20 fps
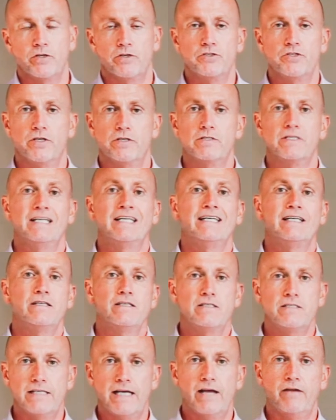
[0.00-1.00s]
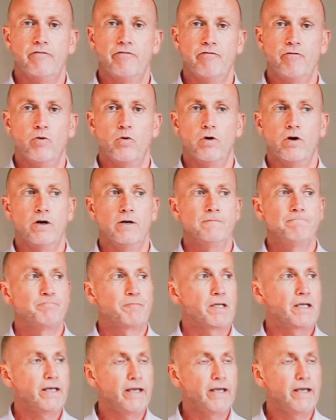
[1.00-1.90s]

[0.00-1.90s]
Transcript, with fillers: are just set for